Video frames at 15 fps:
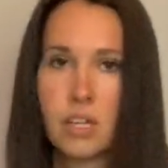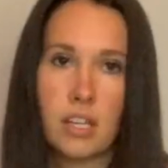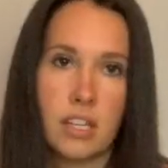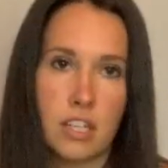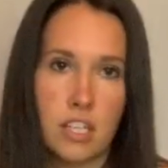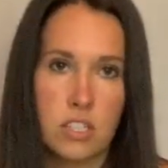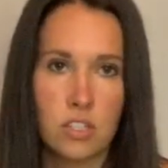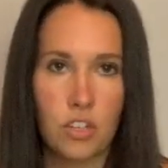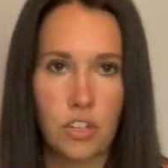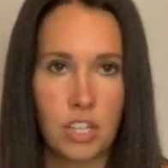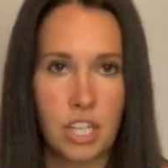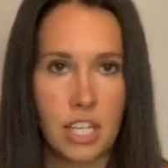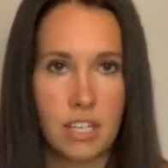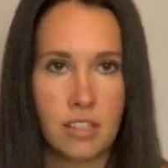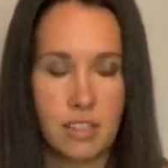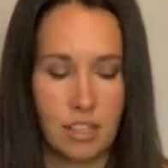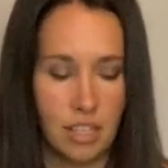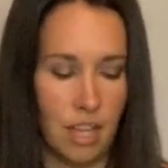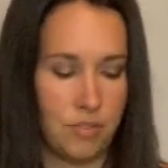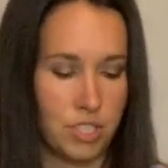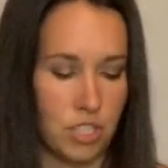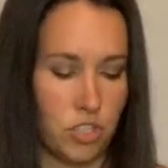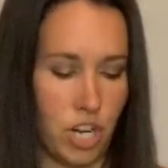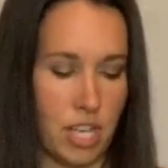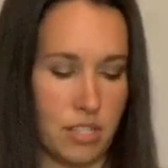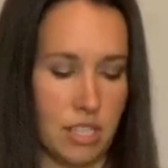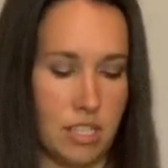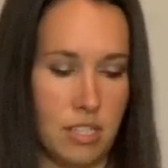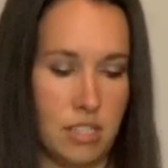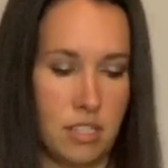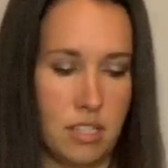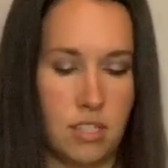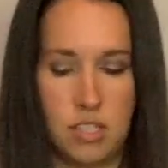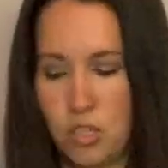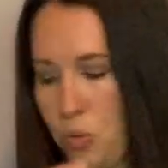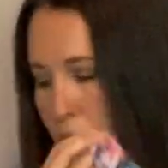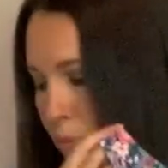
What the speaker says: this girlie loves her dresses, so we